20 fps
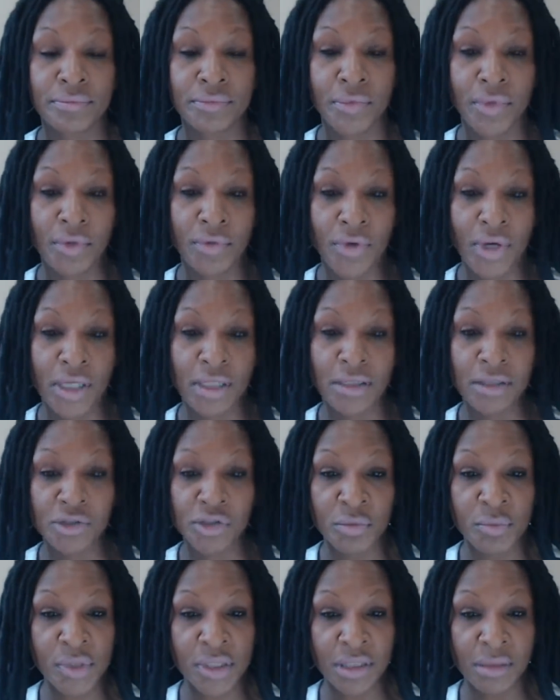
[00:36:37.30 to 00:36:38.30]
All right. There
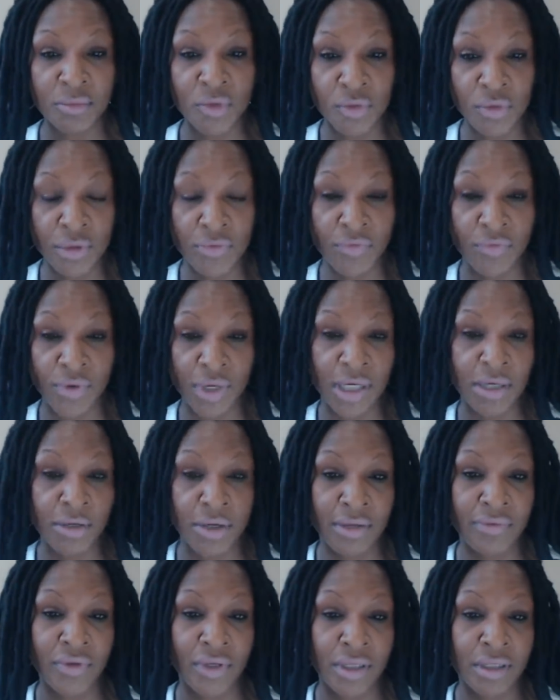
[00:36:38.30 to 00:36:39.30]
should be some sort of record
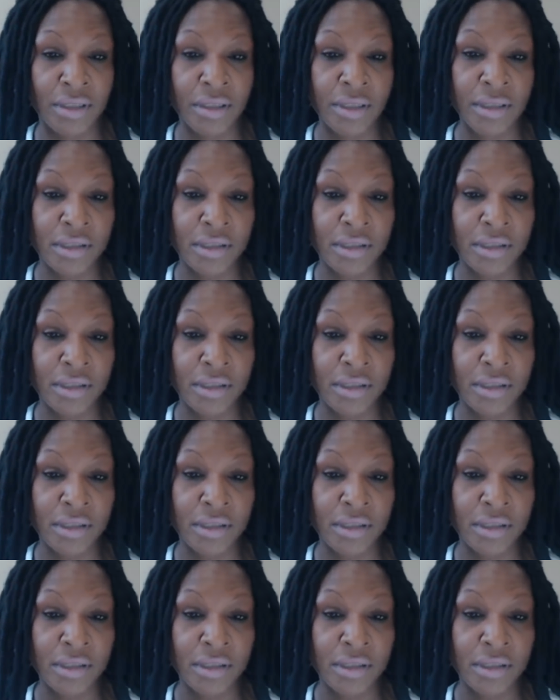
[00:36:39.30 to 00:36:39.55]
of it.